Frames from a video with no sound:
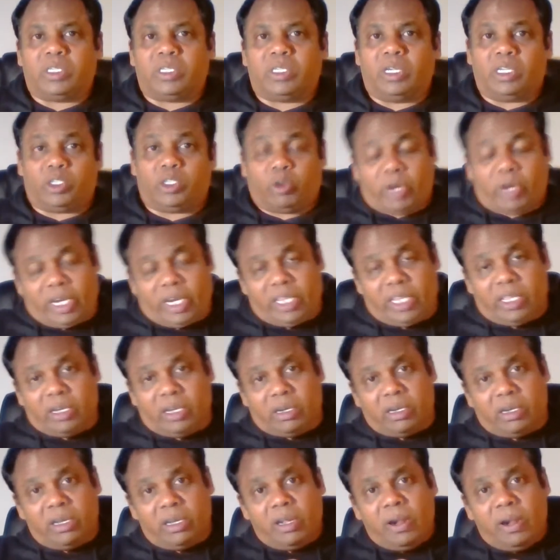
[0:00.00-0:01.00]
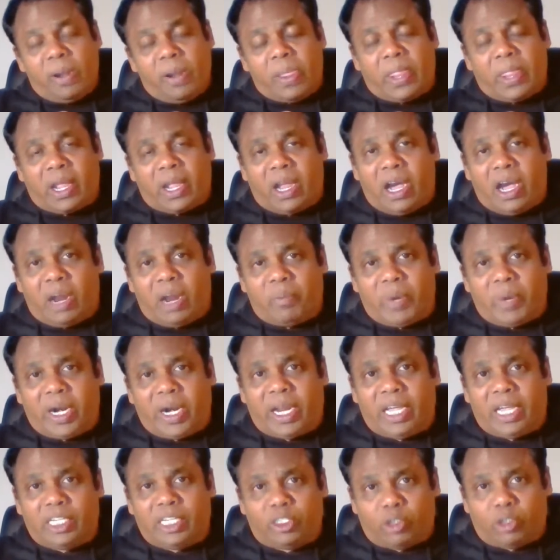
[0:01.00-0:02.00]
So either the government
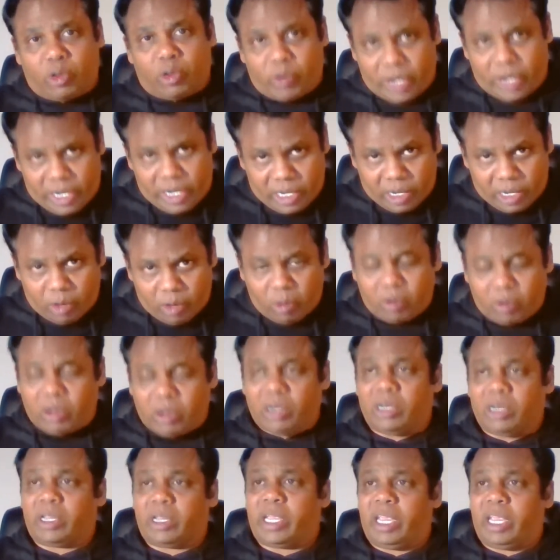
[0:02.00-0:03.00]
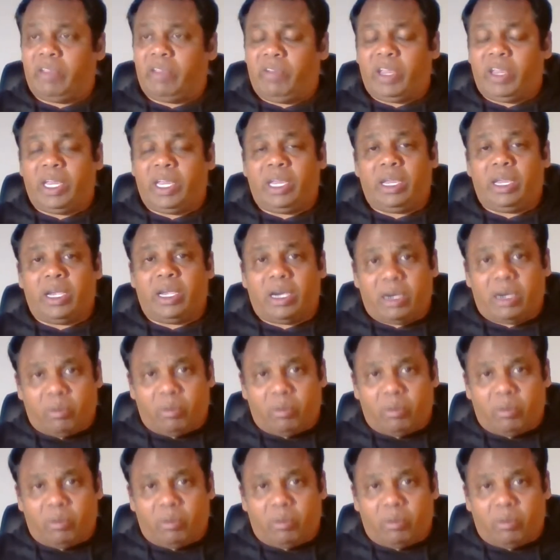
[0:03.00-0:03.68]
has to train the local Kiwi